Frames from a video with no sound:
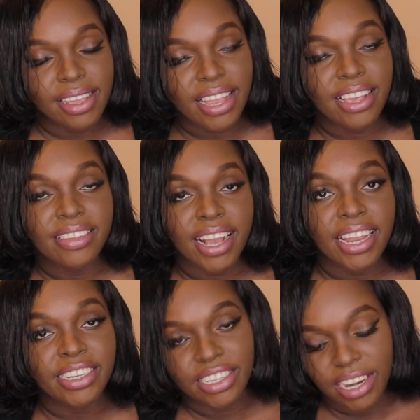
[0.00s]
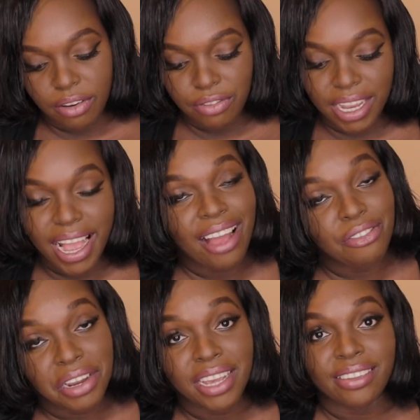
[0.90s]
Kenya is a country in Africa.
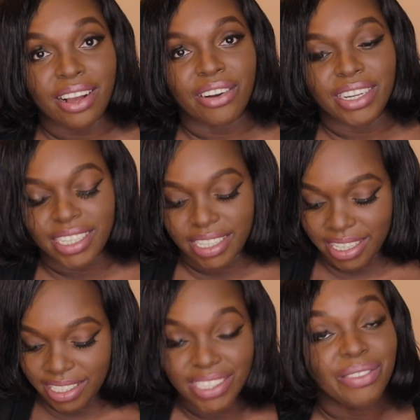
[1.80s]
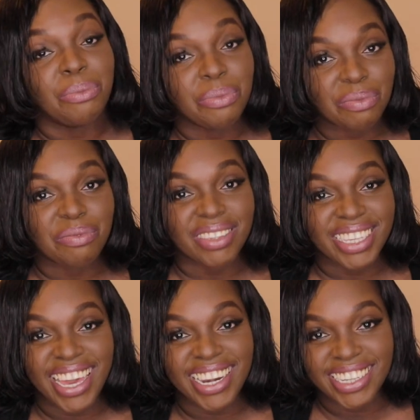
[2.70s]
Africa is a continent.
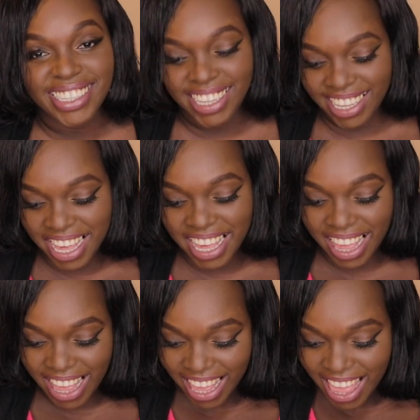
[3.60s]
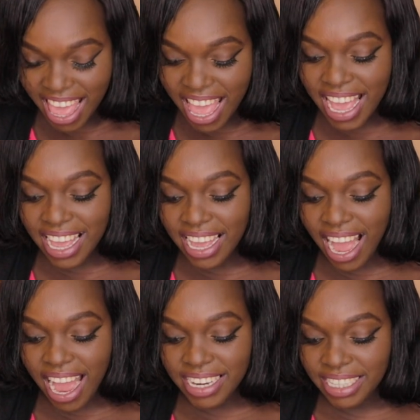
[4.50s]
Get it?
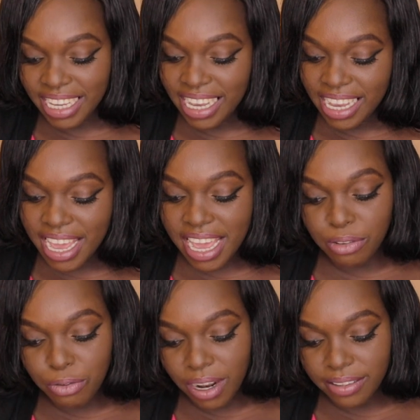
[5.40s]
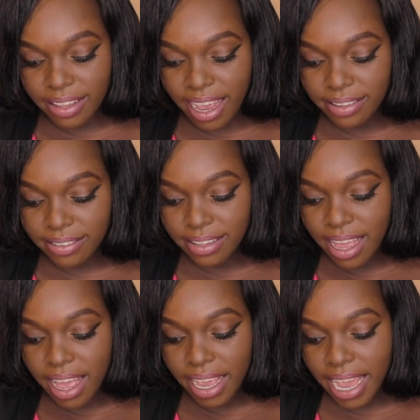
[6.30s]
At the influencers
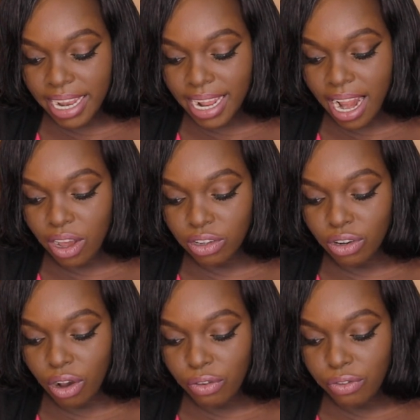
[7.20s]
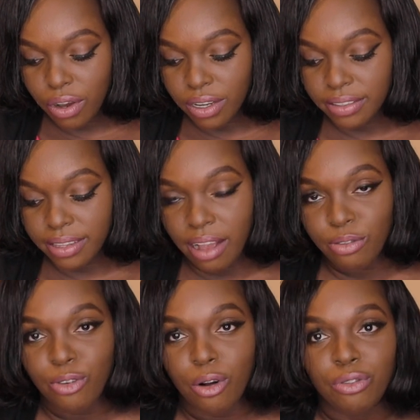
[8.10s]
get a lot of
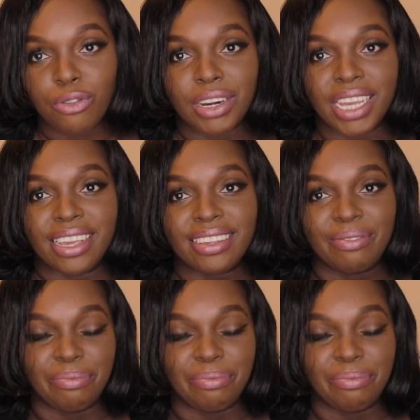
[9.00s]
stuff for free.